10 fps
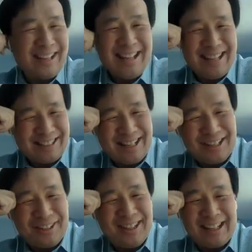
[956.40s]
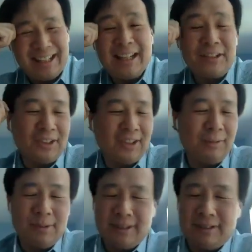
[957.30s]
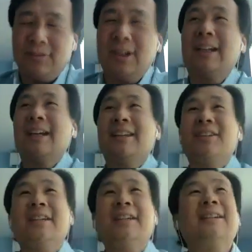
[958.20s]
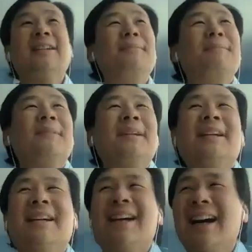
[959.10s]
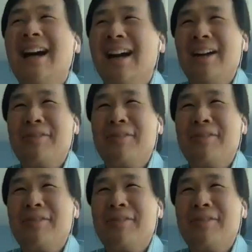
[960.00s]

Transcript: Is that a thing? Yeah, no, I was right. I think I've